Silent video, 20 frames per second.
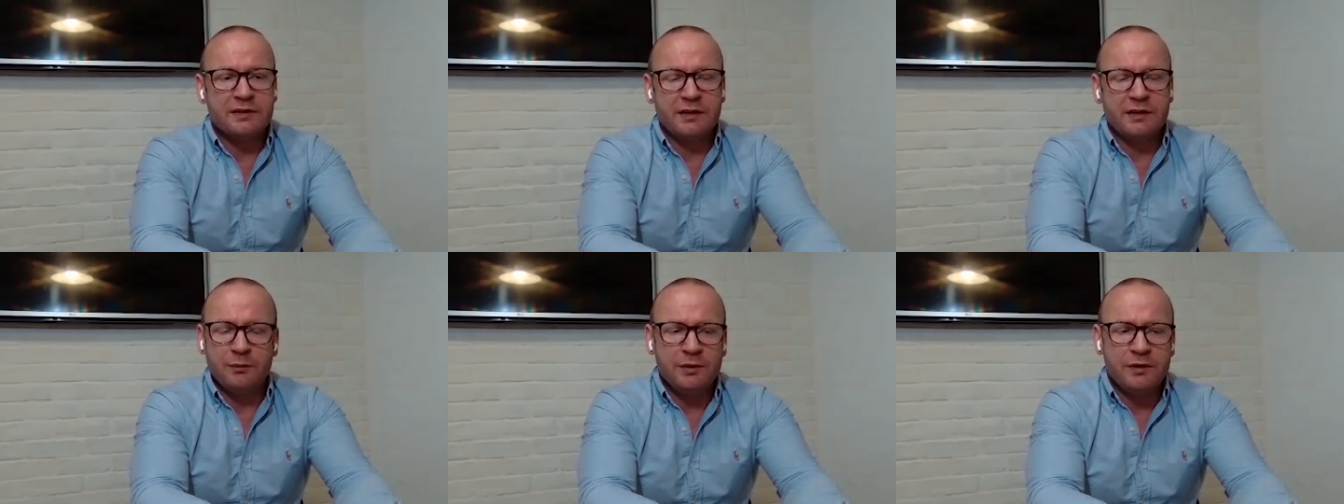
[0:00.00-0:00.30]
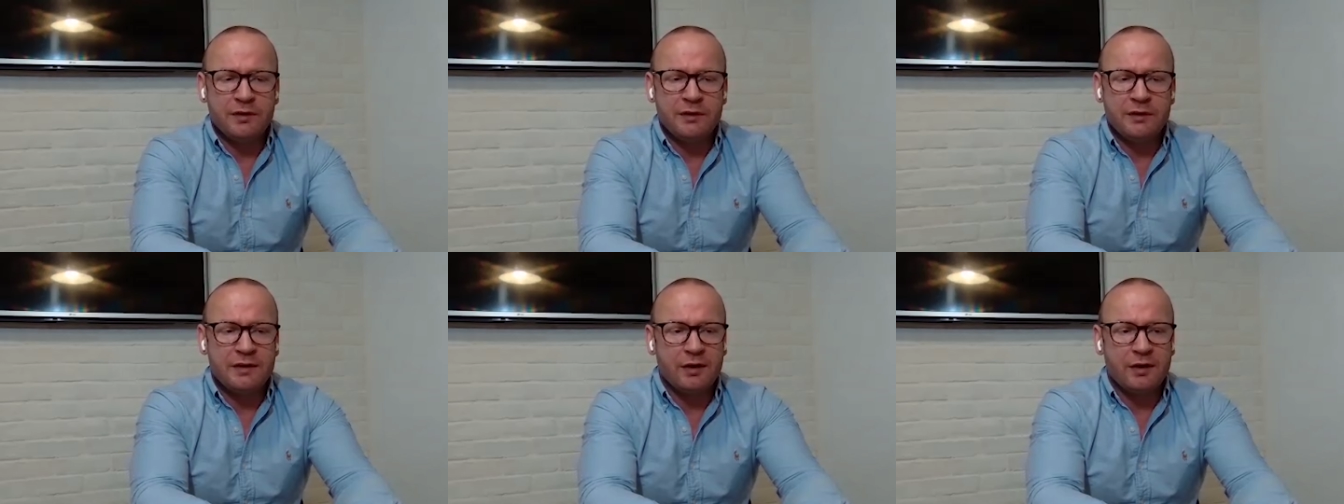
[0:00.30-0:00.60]
they
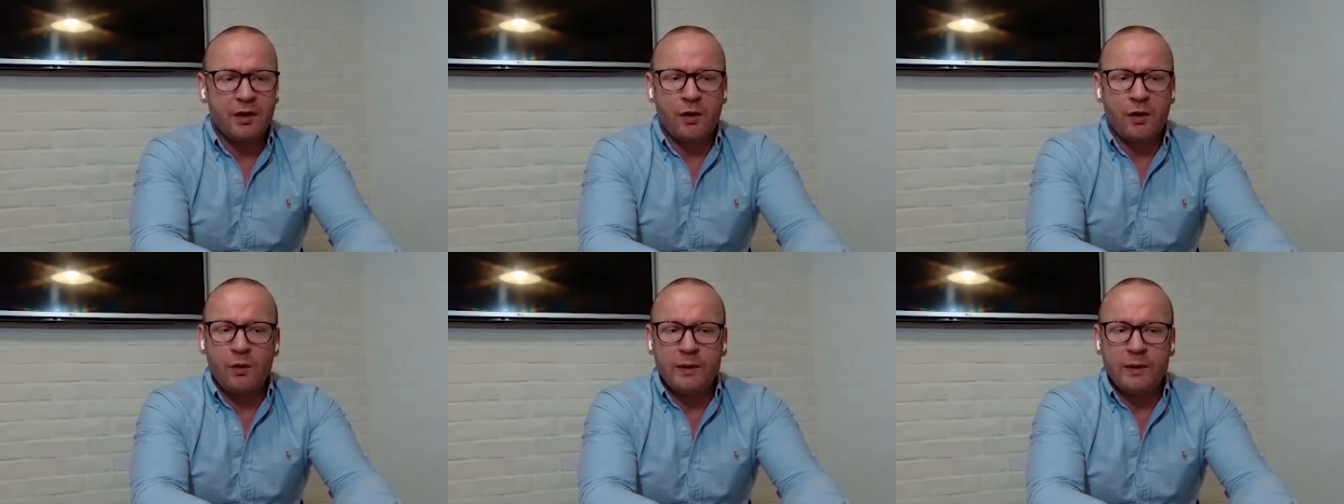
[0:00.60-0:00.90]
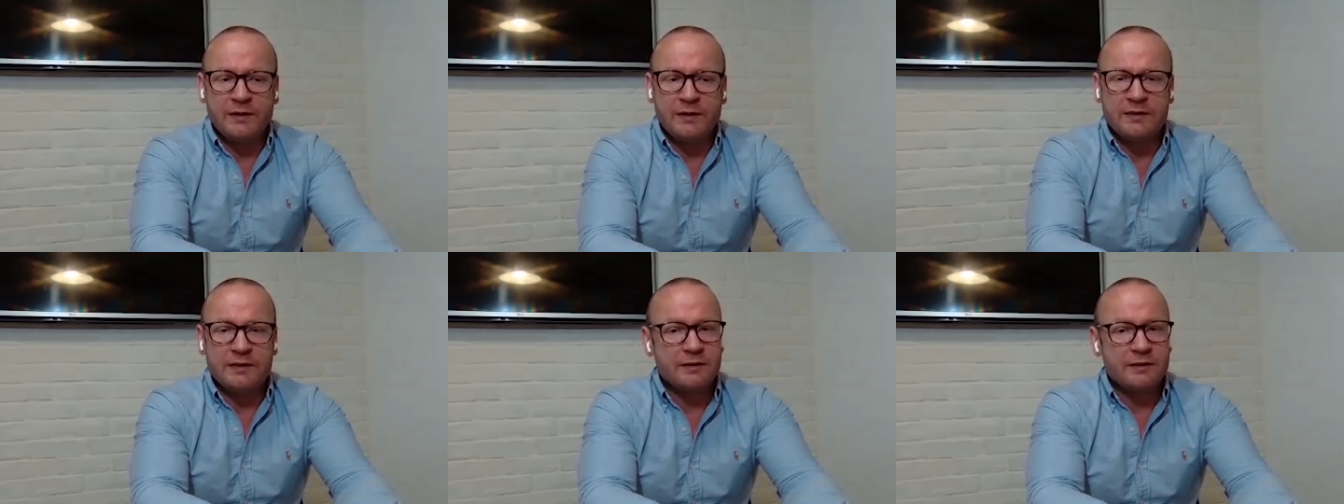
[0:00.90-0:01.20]
wouldn't
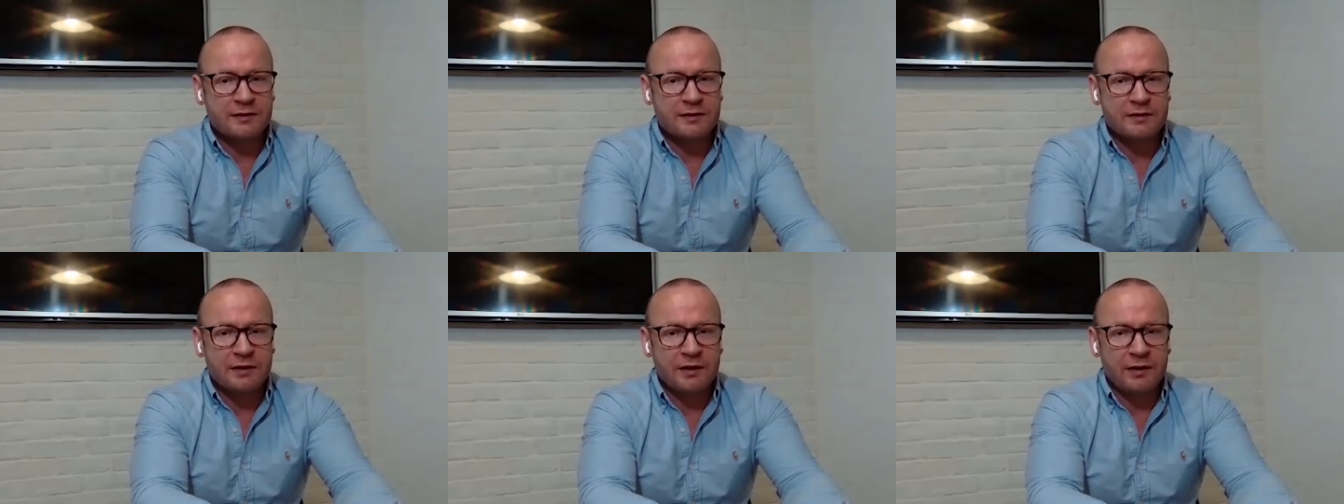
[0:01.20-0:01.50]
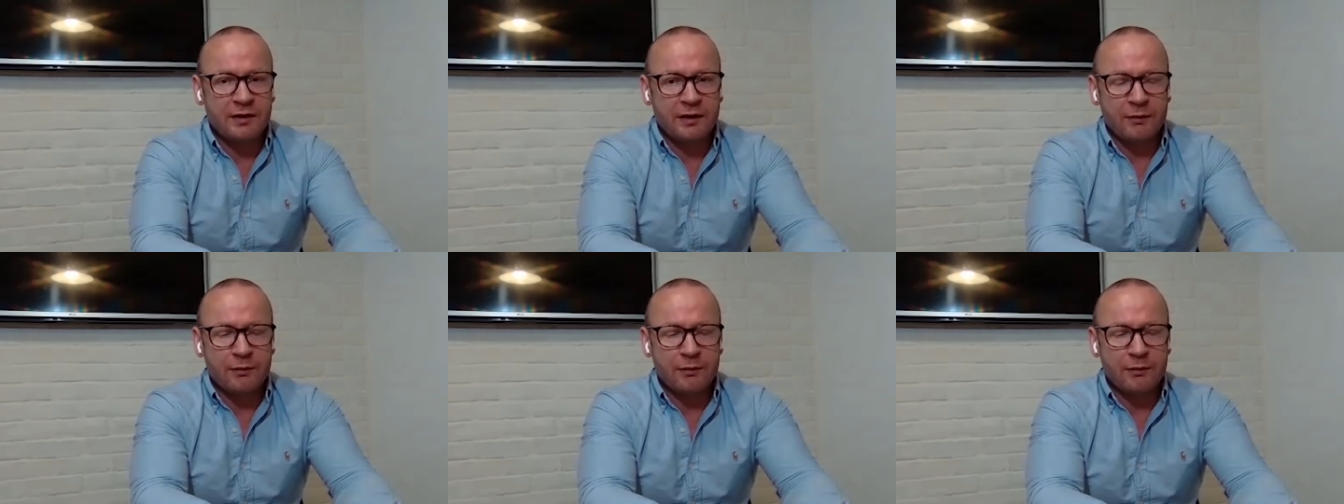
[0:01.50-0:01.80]
always
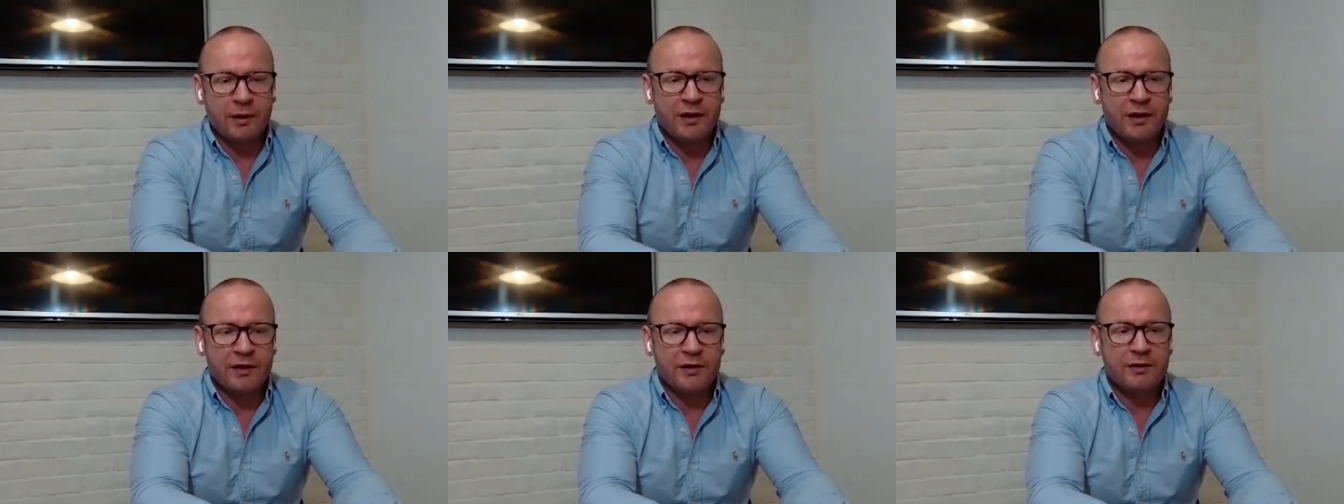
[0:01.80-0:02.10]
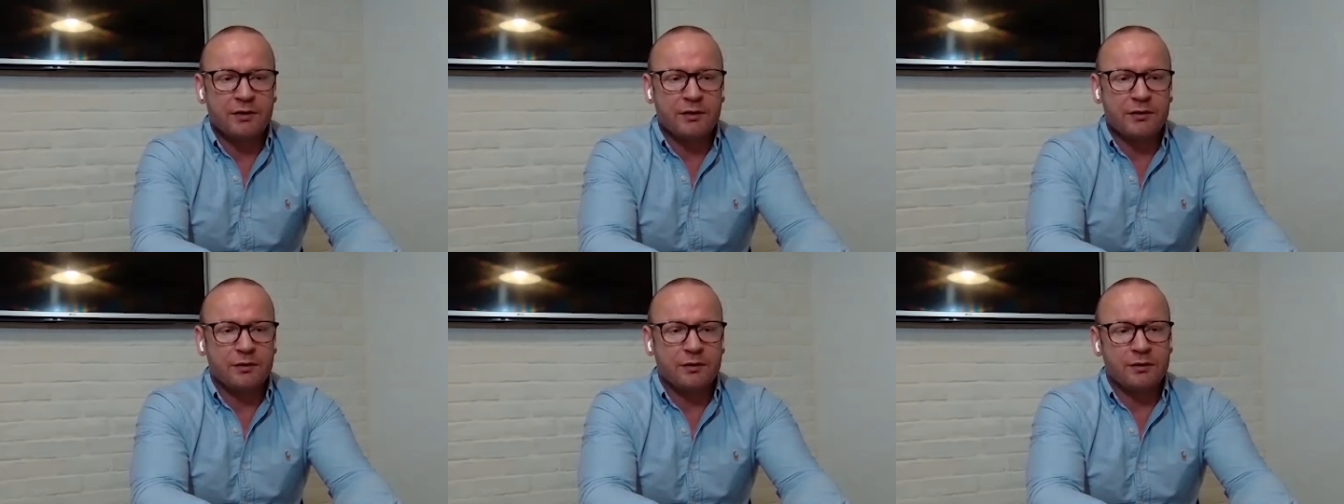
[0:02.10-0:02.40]
necessarily rank.
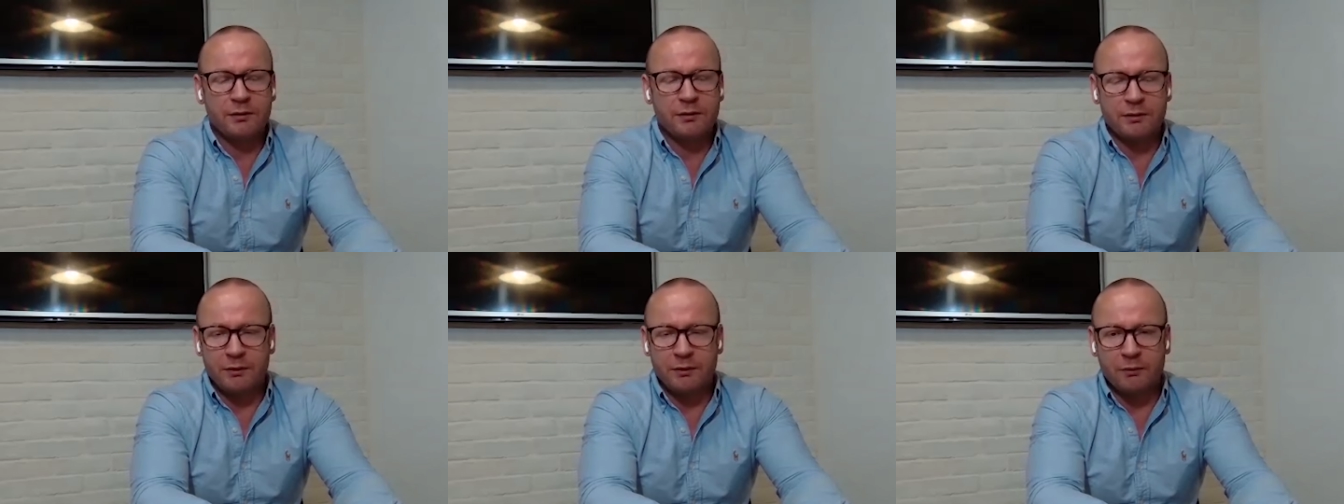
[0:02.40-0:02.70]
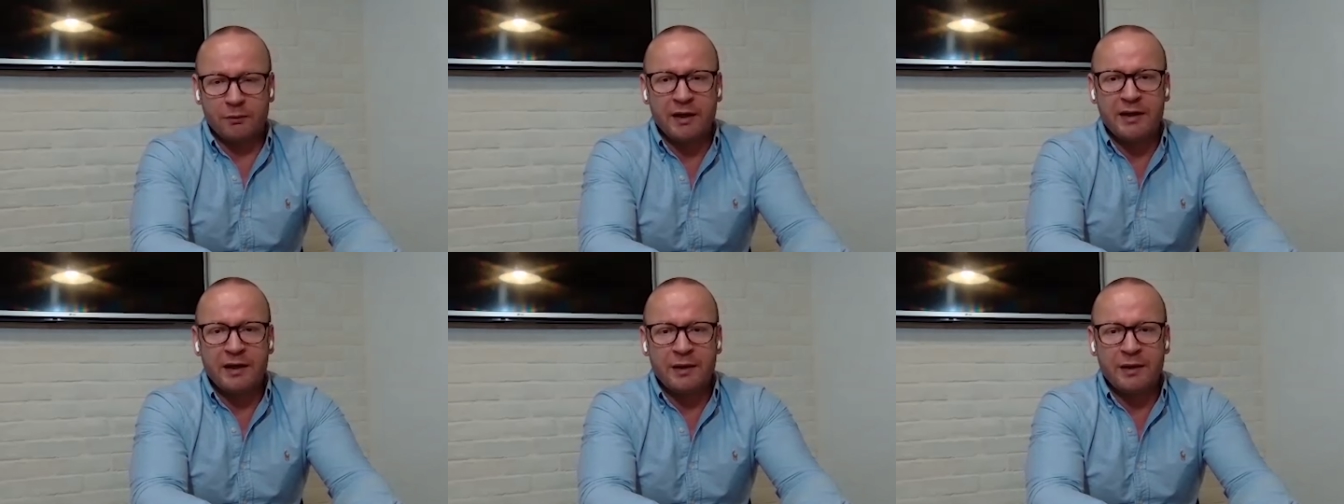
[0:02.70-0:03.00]

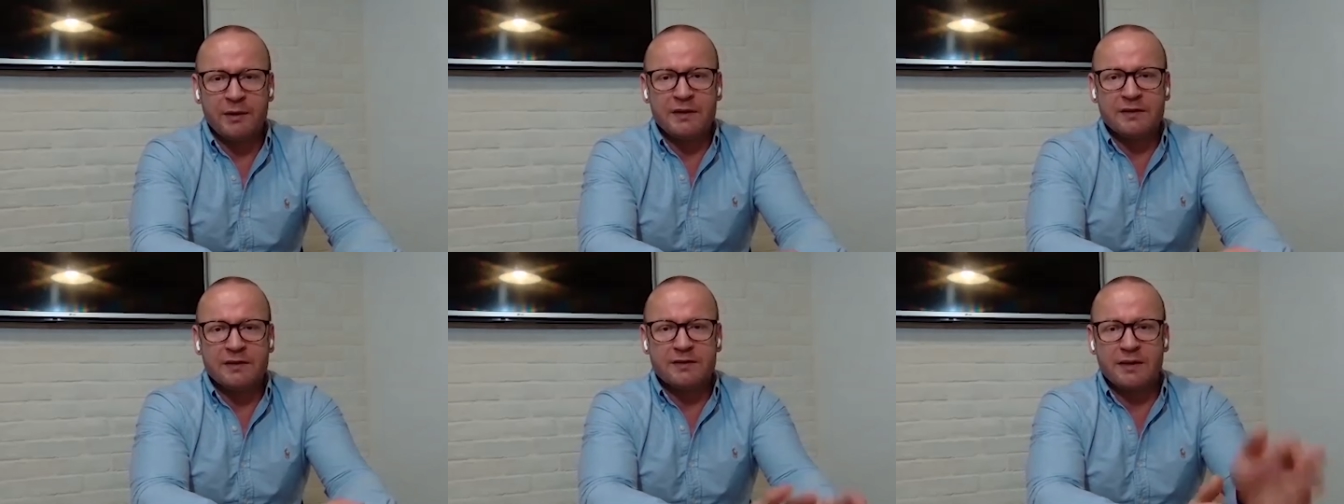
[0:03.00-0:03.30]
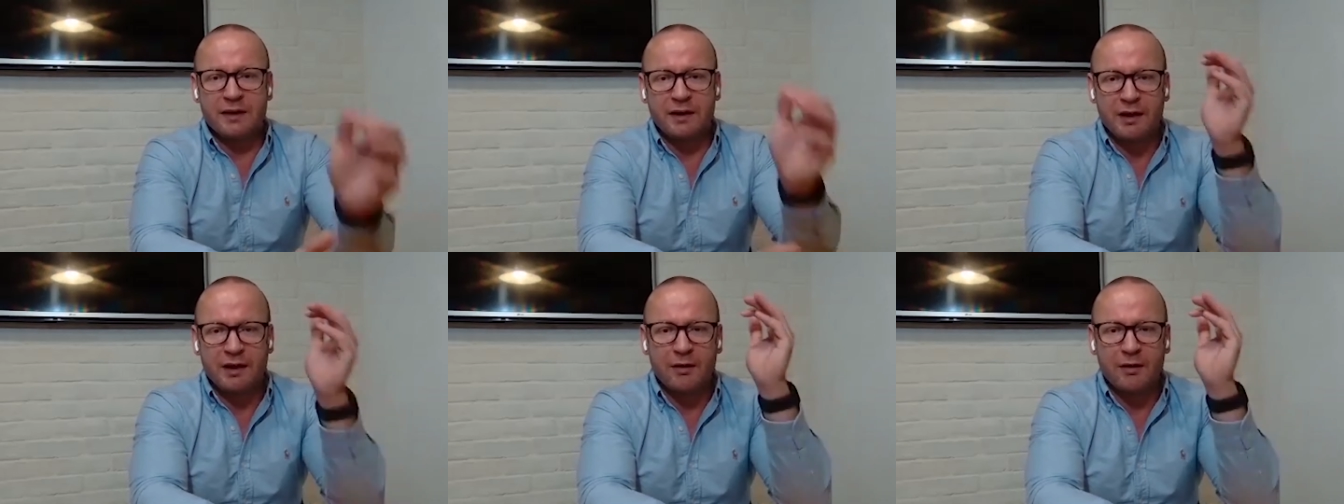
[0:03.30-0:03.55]
Ranking means like